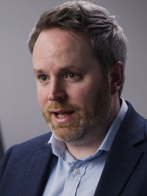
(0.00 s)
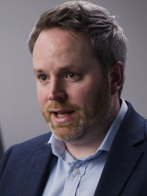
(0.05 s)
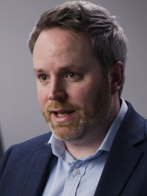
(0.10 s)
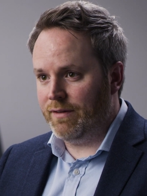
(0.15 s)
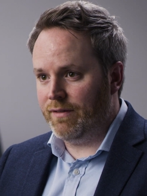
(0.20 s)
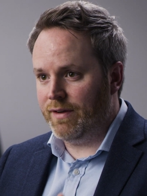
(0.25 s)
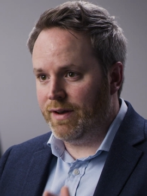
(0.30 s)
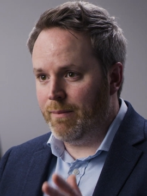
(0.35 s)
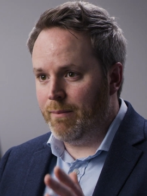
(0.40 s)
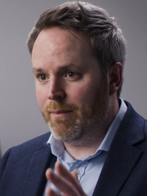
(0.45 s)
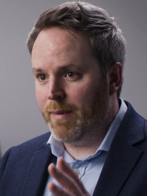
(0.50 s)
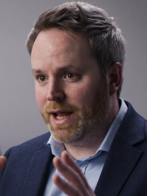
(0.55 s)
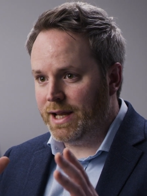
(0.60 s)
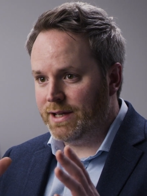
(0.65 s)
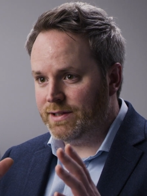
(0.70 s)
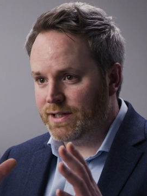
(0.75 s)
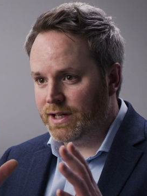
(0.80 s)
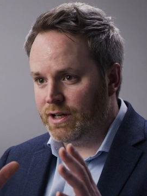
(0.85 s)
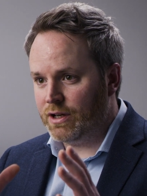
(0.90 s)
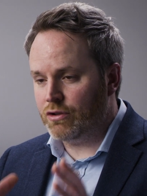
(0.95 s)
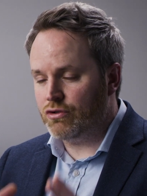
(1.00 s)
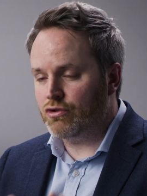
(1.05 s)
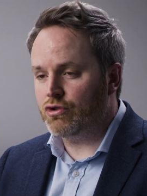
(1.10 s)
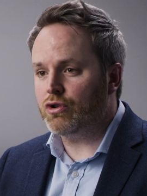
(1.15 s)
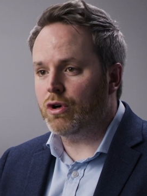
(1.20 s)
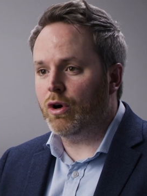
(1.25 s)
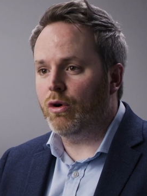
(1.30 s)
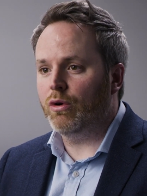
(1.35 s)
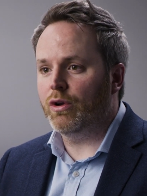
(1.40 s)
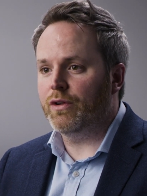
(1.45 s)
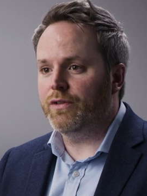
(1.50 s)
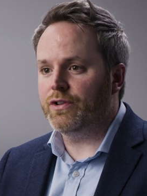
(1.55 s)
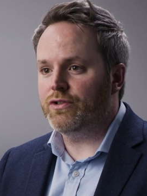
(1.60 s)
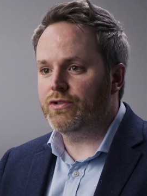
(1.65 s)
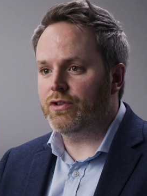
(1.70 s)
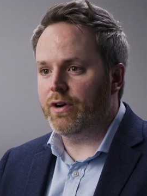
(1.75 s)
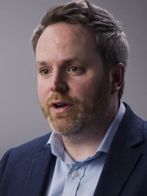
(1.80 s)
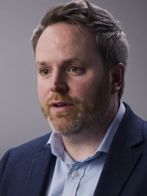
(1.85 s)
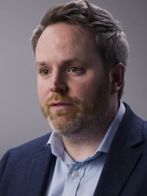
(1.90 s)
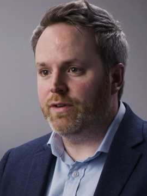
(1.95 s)
give an amazing control on the
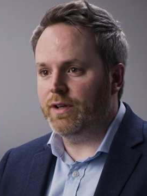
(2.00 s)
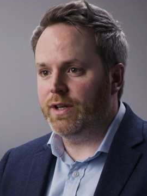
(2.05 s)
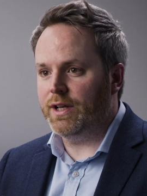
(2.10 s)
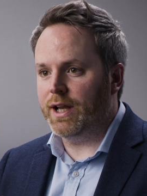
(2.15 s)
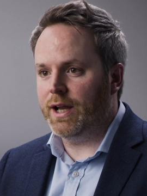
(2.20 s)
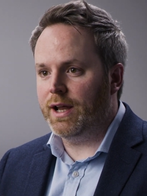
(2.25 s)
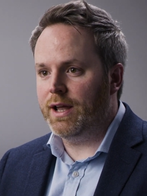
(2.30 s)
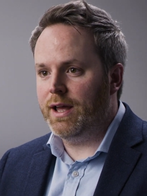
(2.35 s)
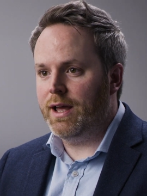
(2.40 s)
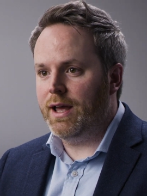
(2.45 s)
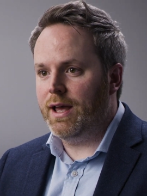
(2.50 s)
drive unit,